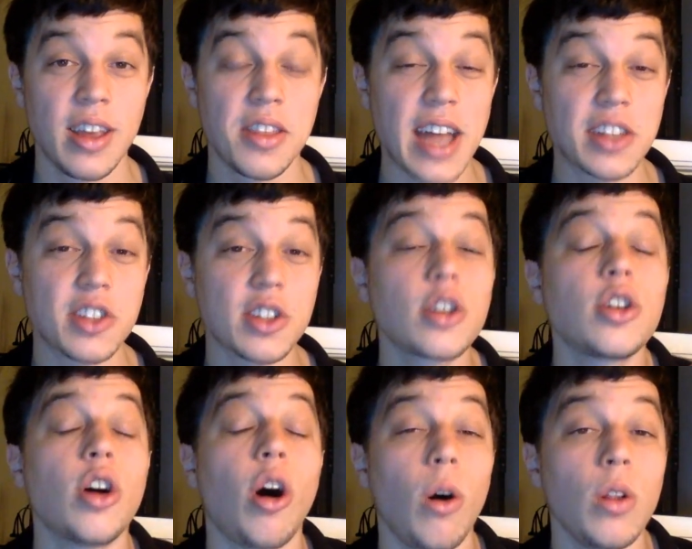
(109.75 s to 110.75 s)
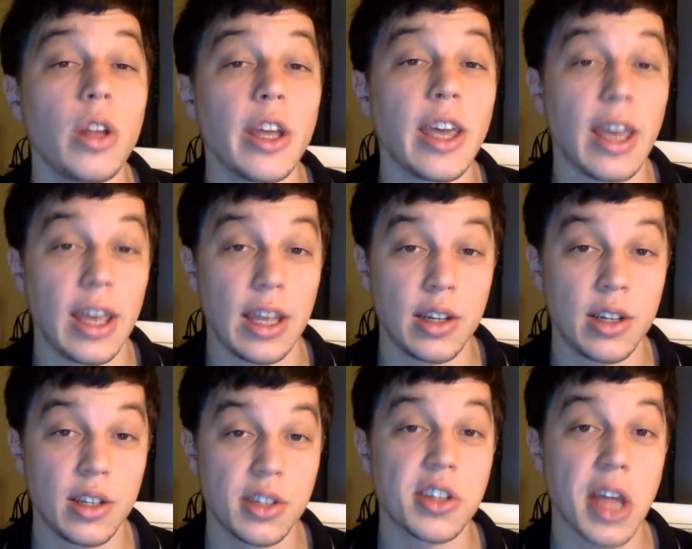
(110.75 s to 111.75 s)
That's calling in
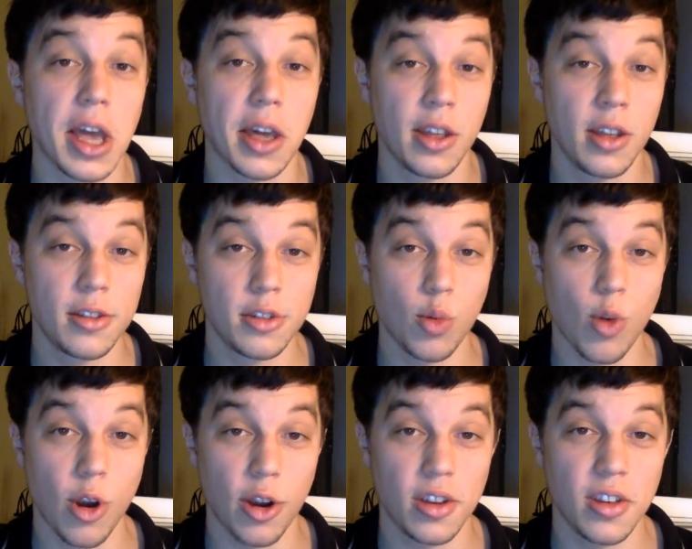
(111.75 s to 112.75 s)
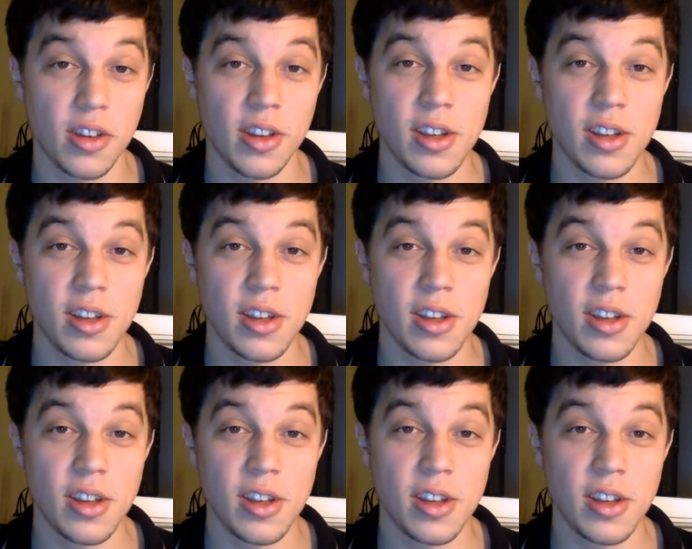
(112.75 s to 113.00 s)
sick to work.